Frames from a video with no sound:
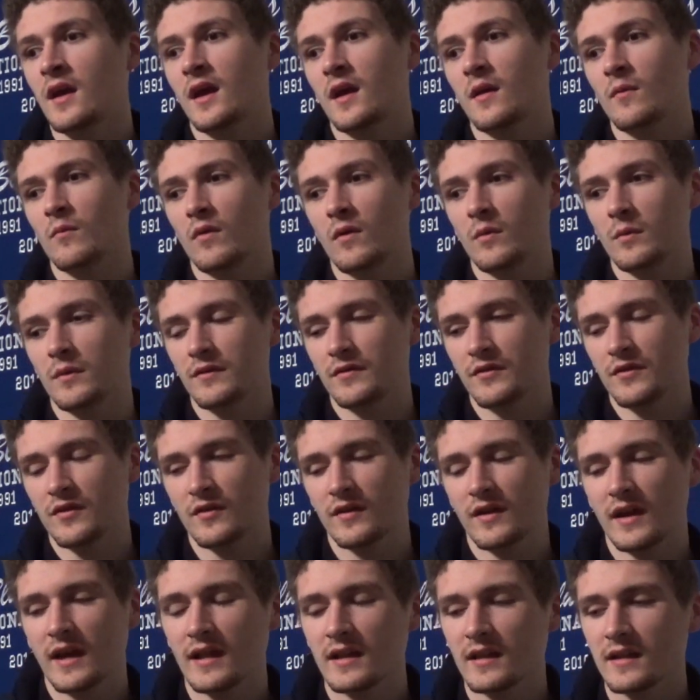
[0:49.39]
and what we've
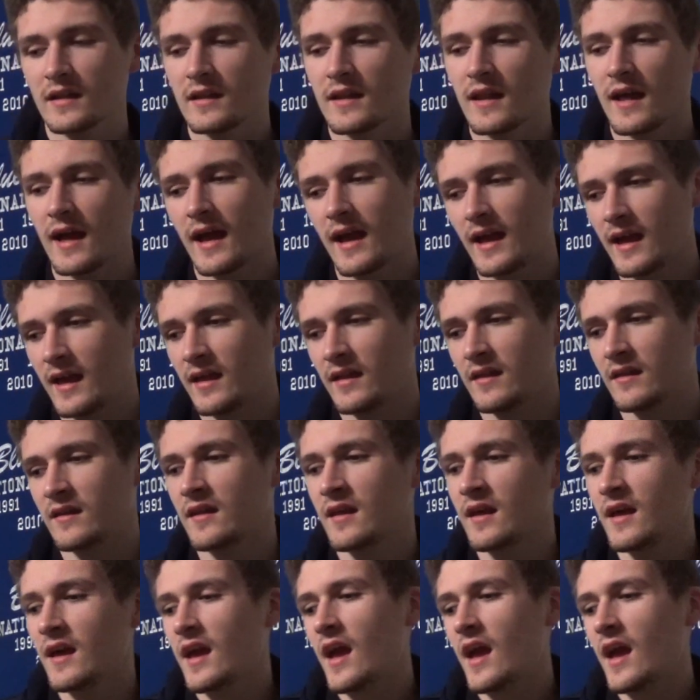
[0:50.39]
created, and